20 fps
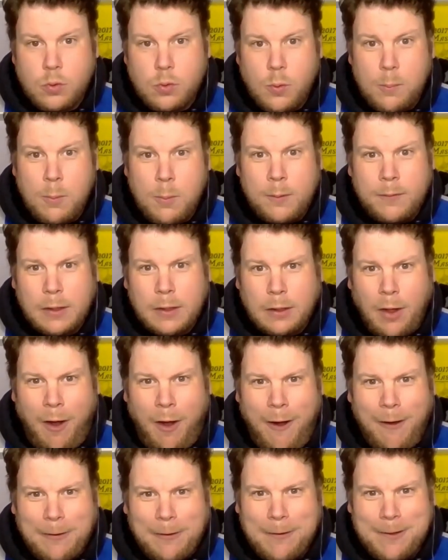Moving
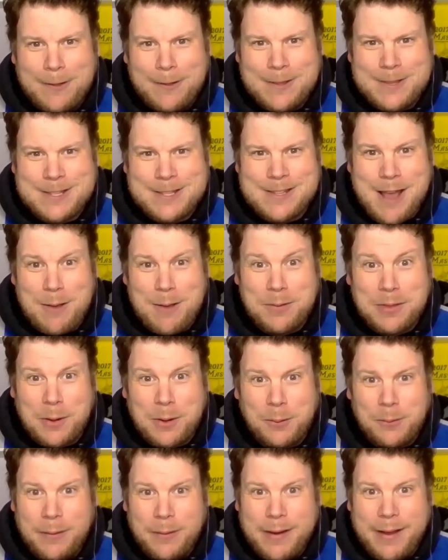along, South
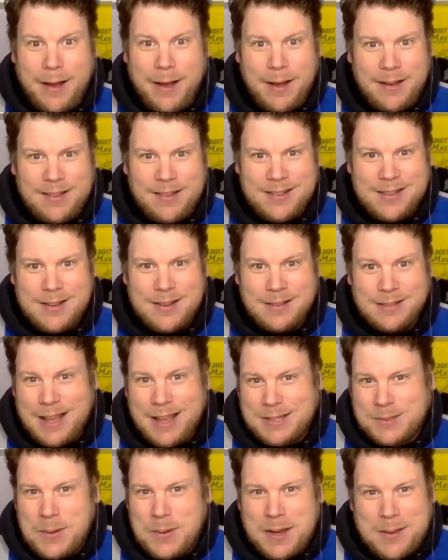Korea.
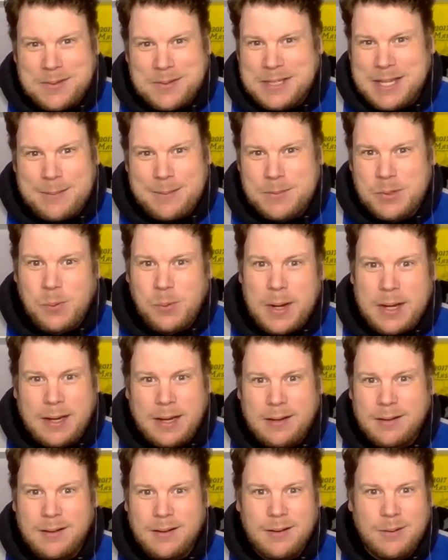Last week I was Team Sweden,
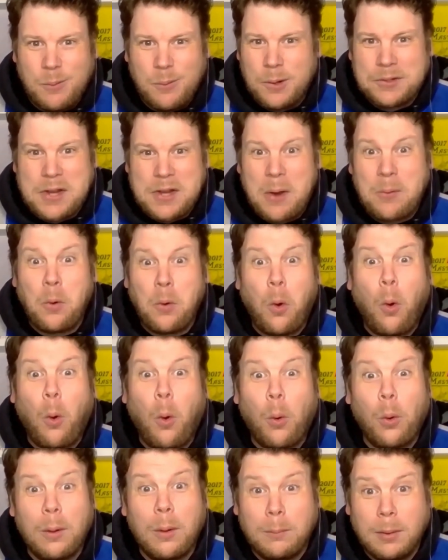worked out
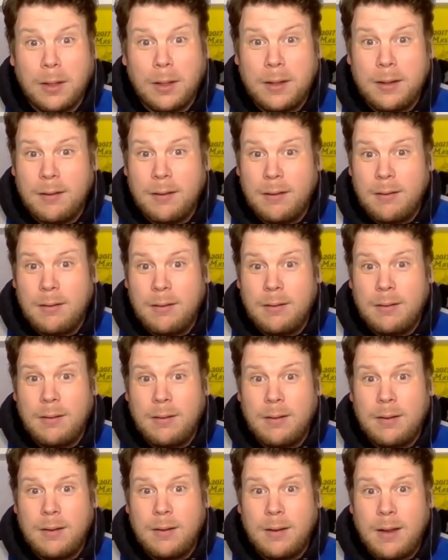horribly.
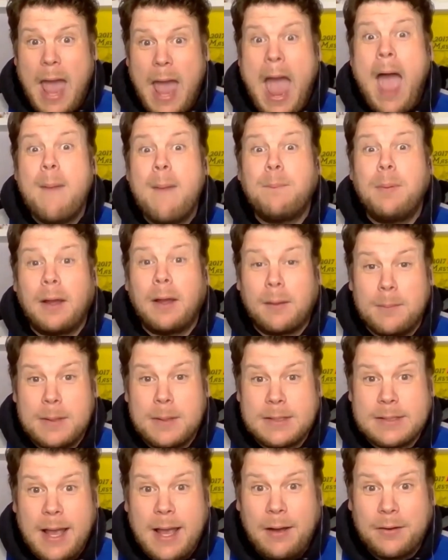Epic
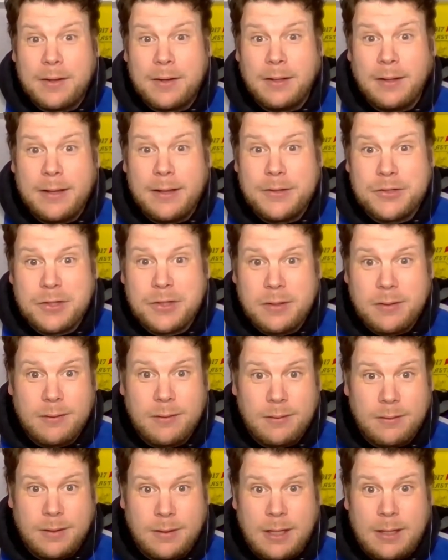miscalculation,
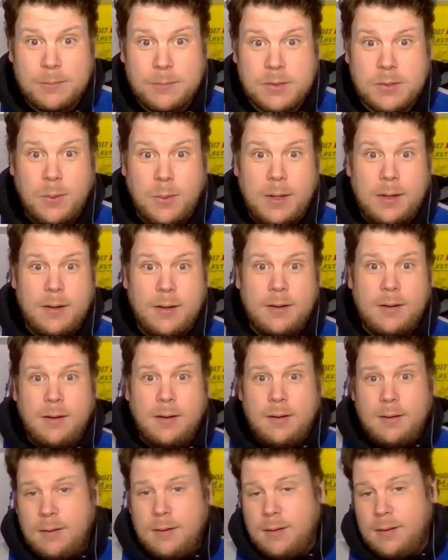Team Sweden.
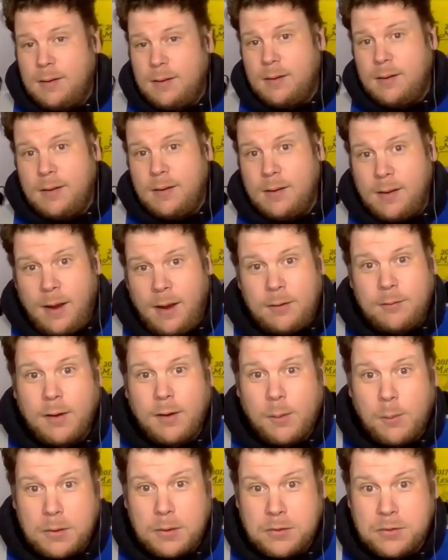
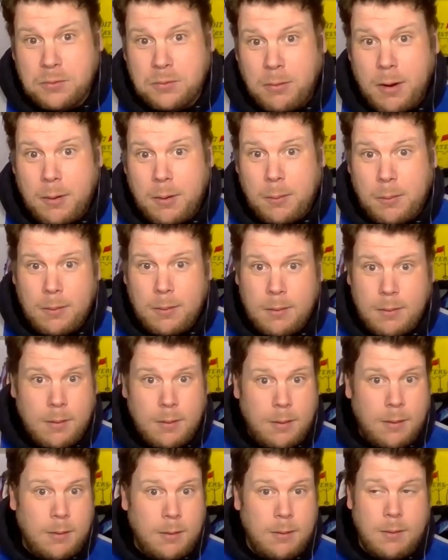Henrik withdrew.
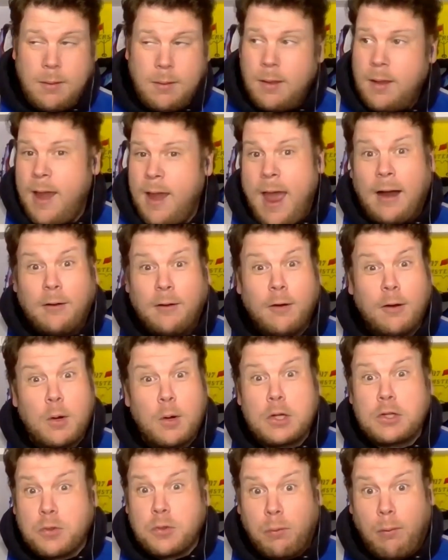Henrik
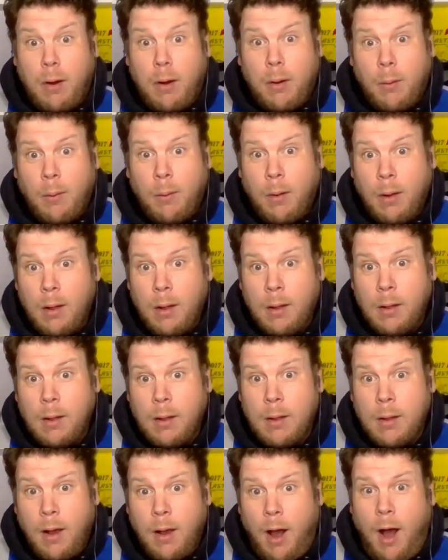withdrew.
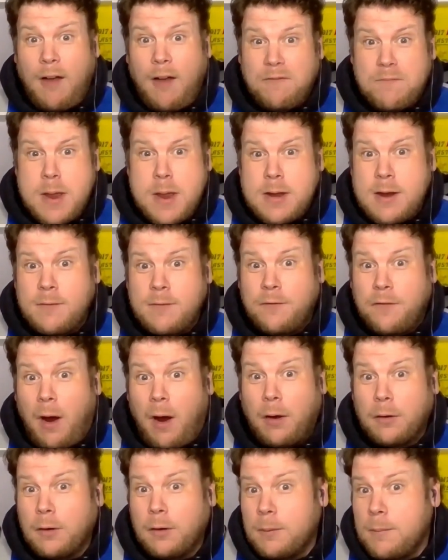Hoffman and
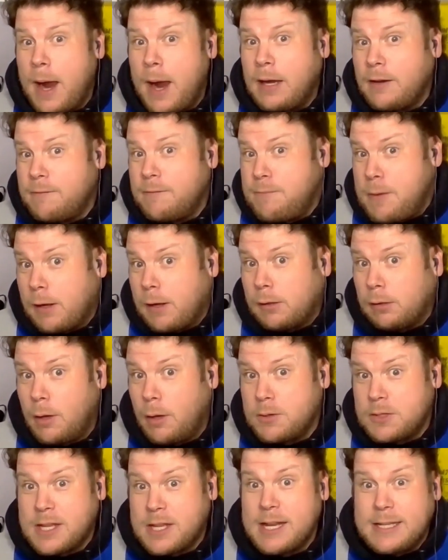Varner might have been close to